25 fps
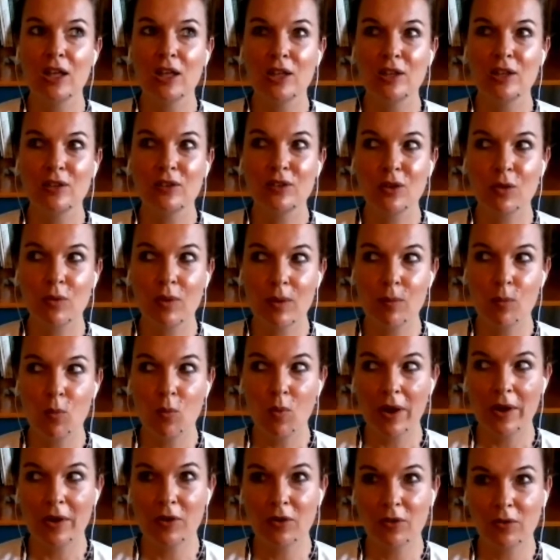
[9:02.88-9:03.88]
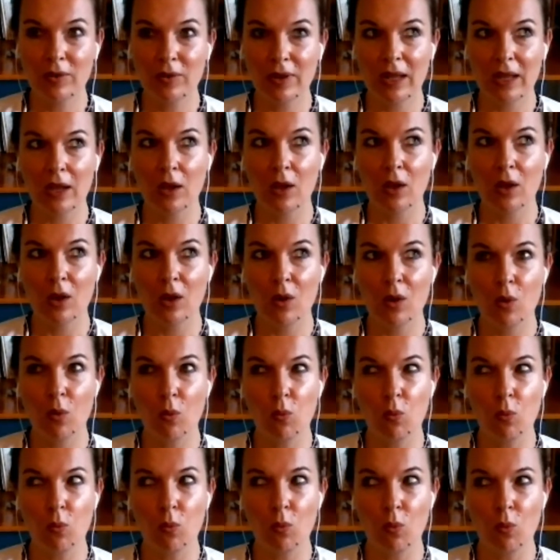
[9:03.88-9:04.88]
So I'm wondering,
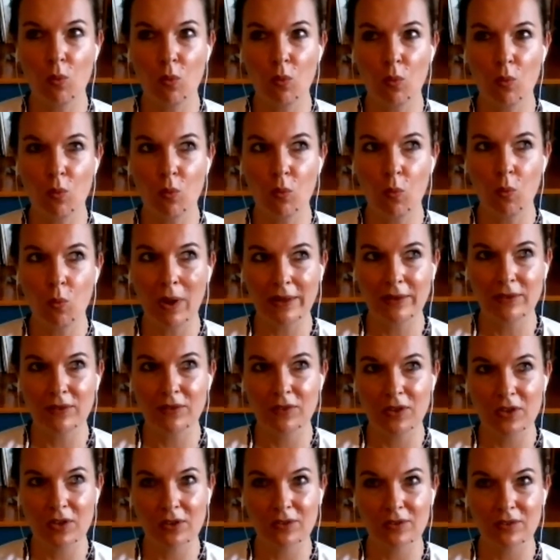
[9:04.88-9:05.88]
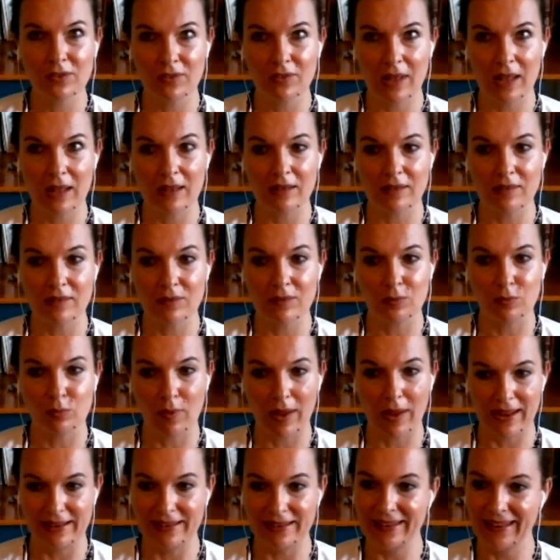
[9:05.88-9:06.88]
what's your sense
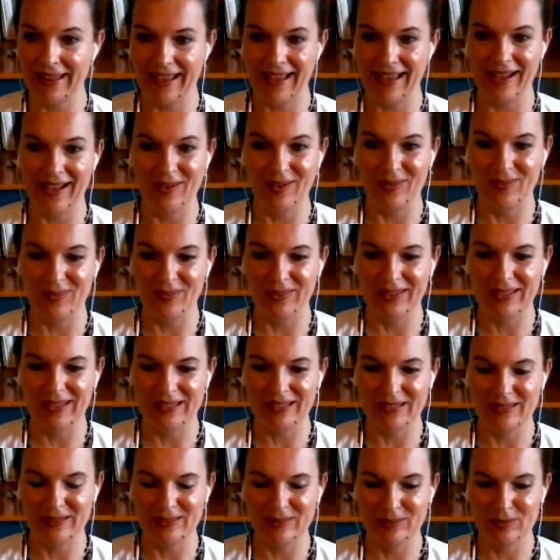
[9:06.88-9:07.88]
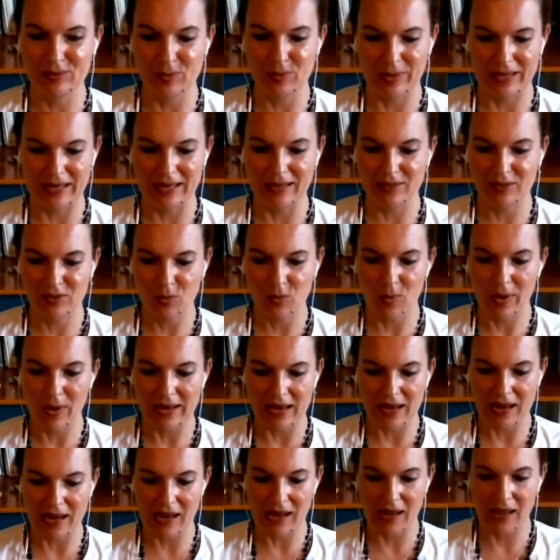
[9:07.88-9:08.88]
right now in
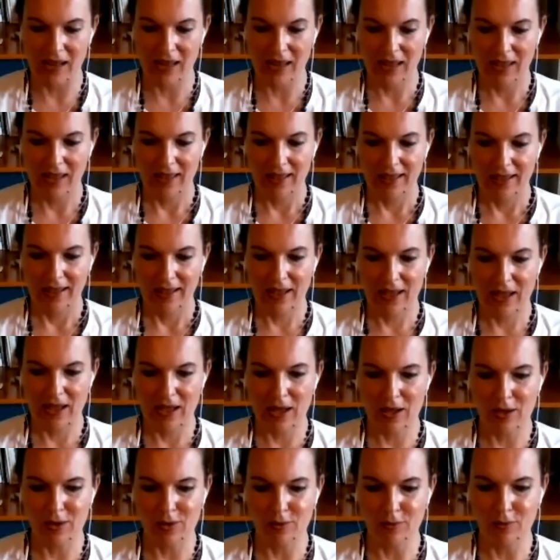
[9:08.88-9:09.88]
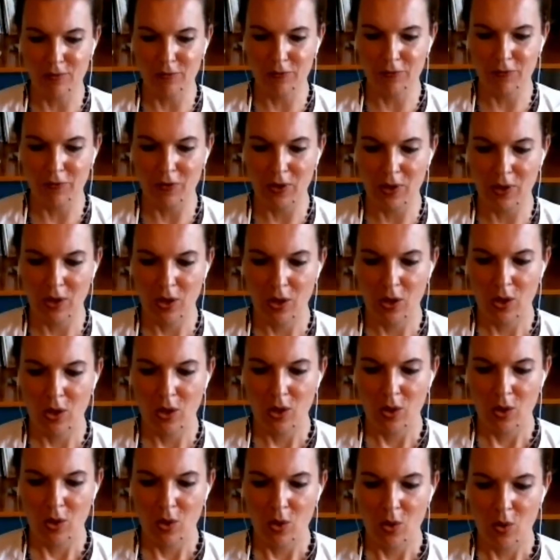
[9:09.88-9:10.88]
2020 of
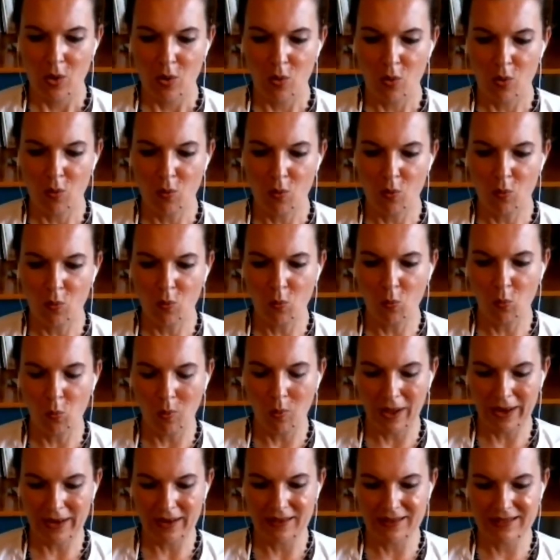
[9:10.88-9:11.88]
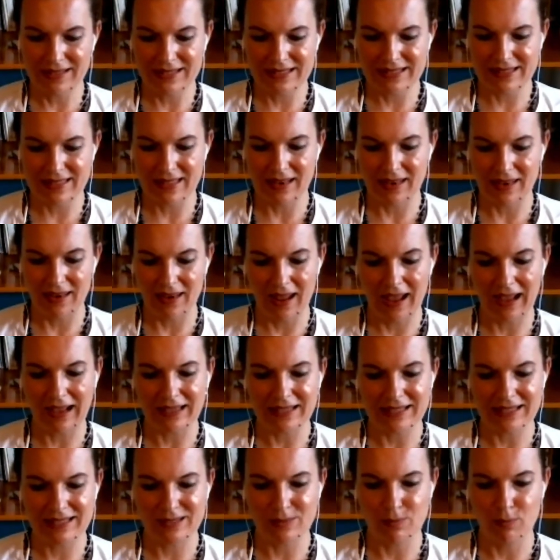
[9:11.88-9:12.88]
what is the
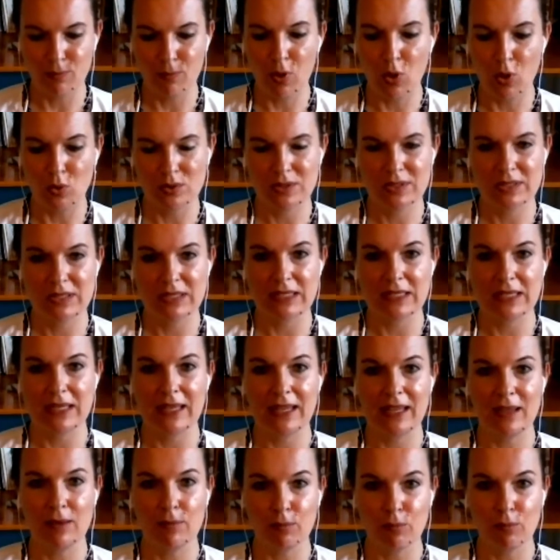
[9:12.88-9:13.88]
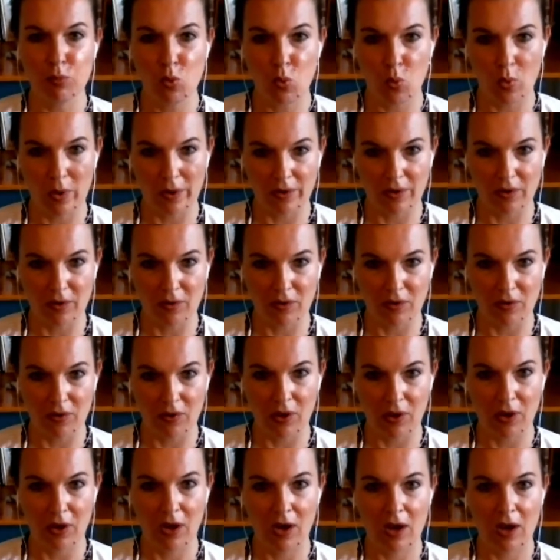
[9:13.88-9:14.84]
next most important